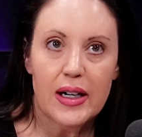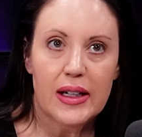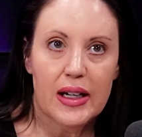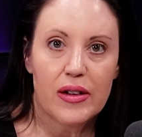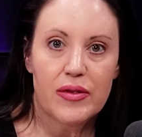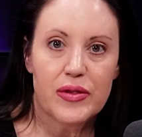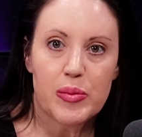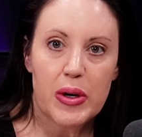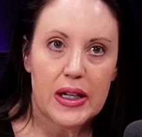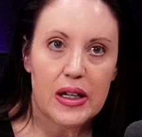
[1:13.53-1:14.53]
gift,
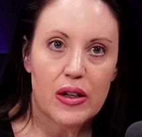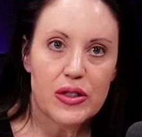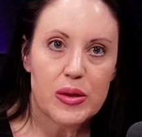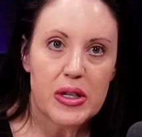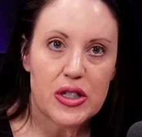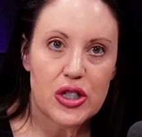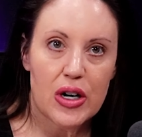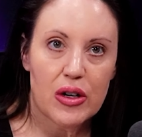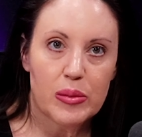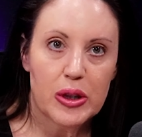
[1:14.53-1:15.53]
but it can also be
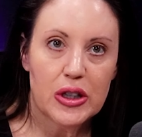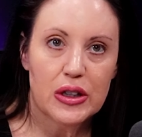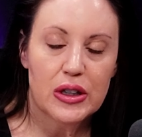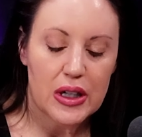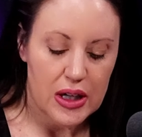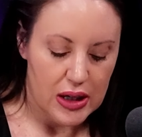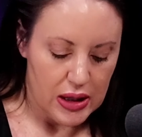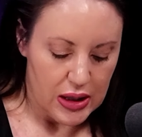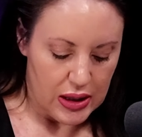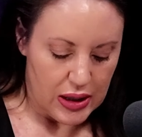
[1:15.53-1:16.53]
charitable.
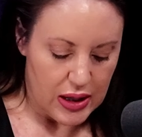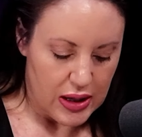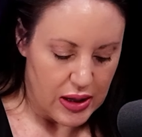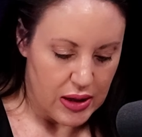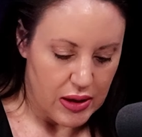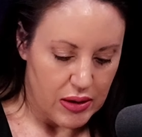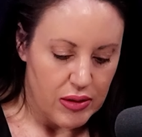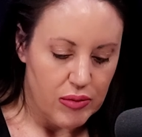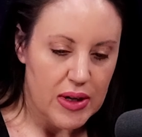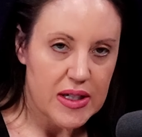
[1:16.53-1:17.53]
Uh,
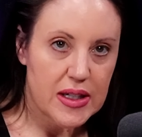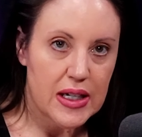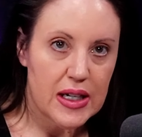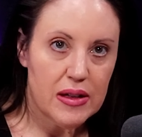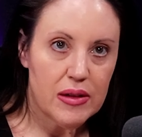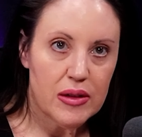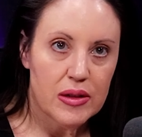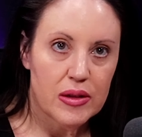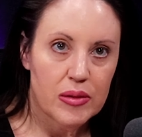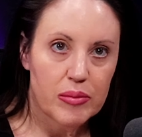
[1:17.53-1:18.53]
resting,
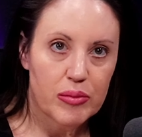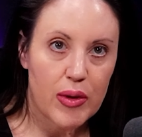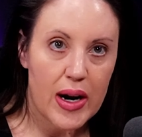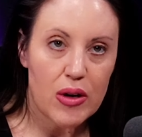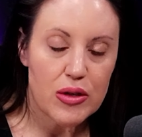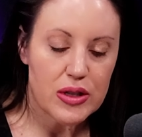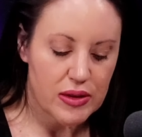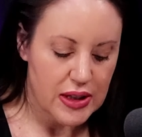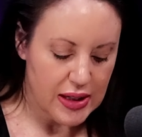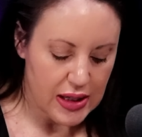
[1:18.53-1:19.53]
prayers.
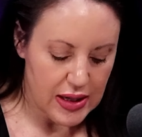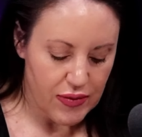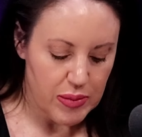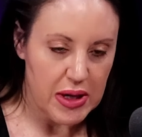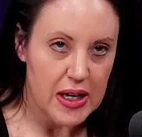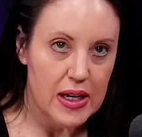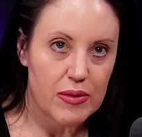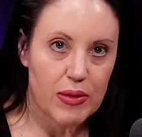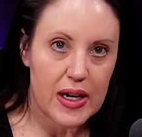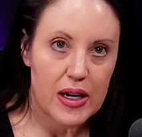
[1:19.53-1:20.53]
This could even be
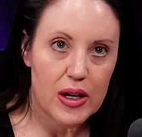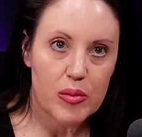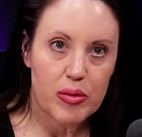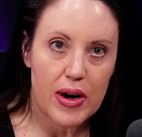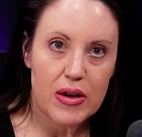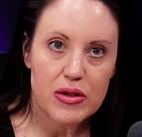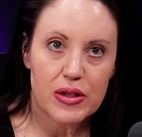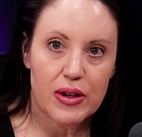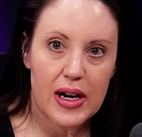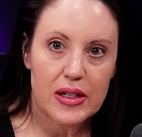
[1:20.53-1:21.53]
right here prayers
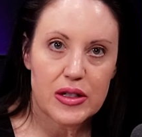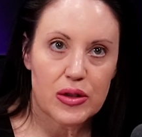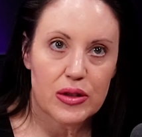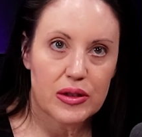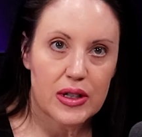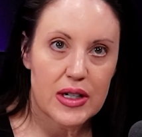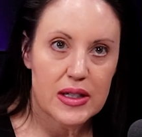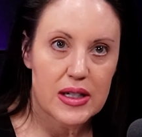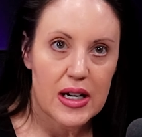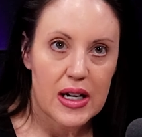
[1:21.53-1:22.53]
are answered
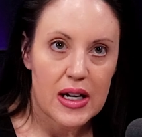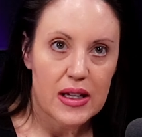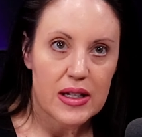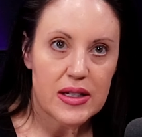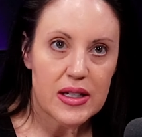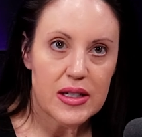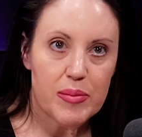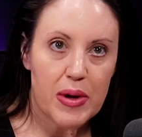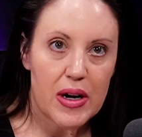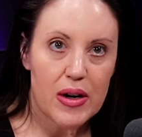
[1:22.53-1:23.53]
because this is
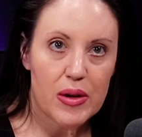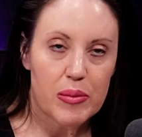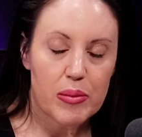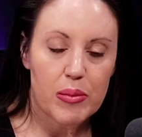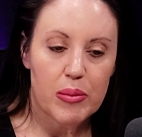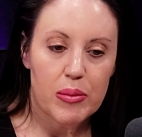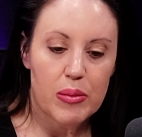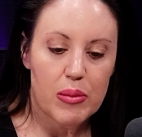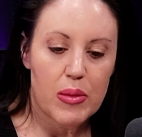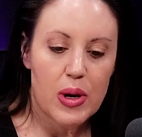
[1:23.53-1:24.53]
about
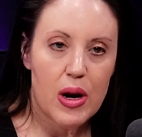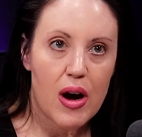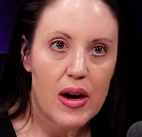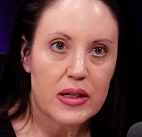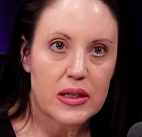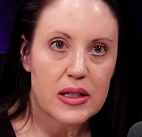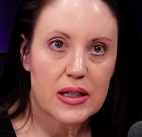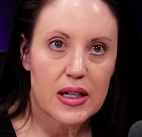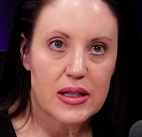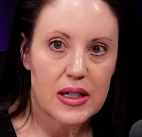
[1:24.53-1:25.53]
not
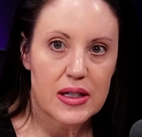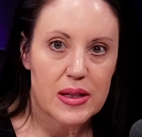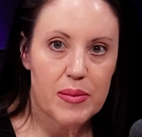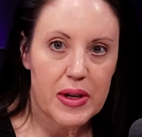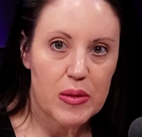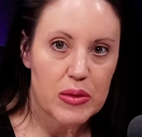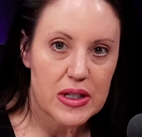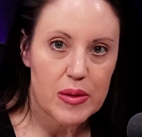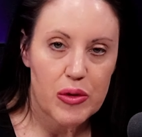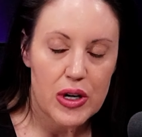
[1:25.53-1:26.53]
discussing something with
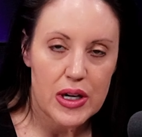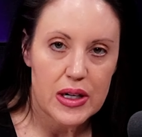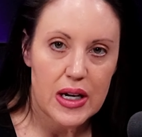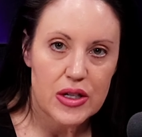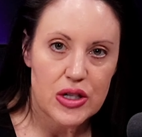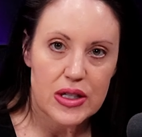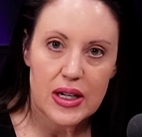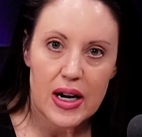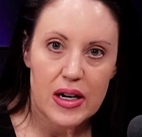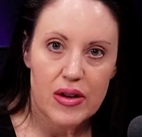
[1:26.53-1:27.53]
someone and
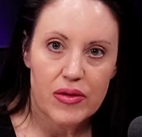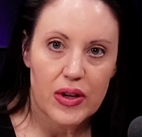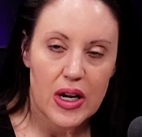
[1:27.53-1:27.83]
just kind of